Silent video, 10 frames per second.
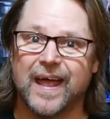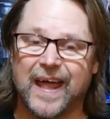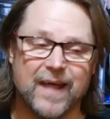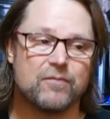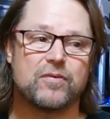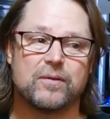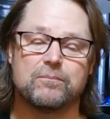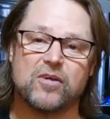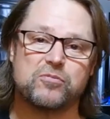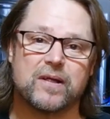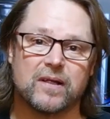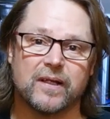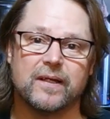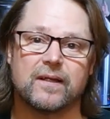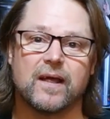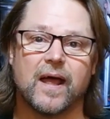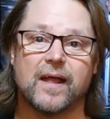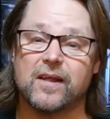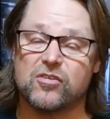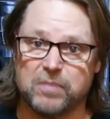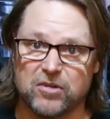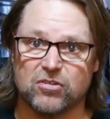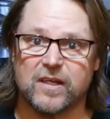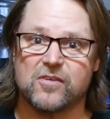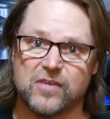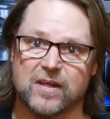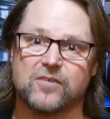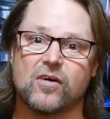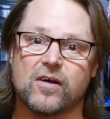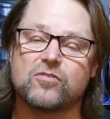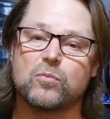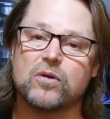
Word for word: Everything must be cleaned and especially sanitized.